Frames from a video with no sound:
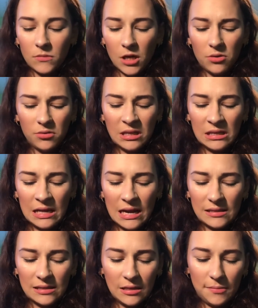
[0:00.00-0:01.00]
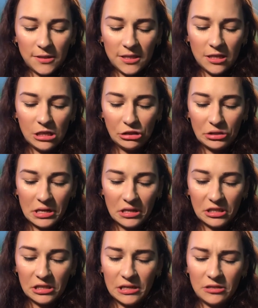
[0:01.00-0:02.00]
I don't think it has any particular
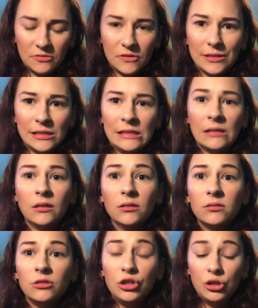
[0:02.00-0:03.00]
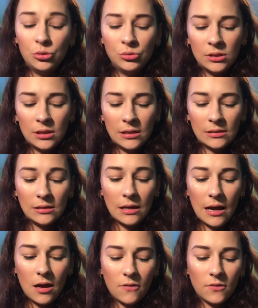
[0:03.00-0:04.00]
color. I don't really use things that
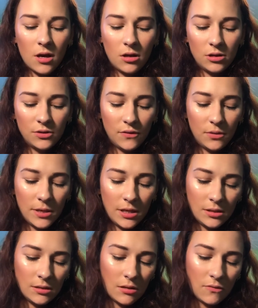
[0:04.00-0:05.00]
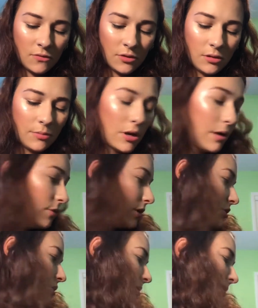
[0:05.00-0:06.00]
have colors for a
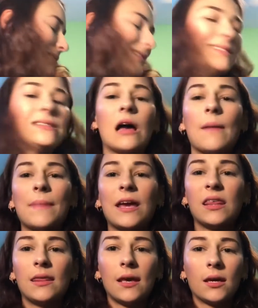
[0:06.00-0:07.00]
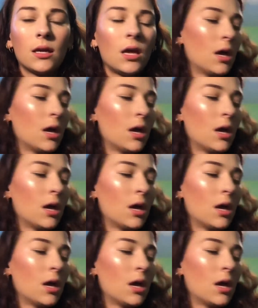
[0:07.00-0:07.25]
primer just because it's not my thing.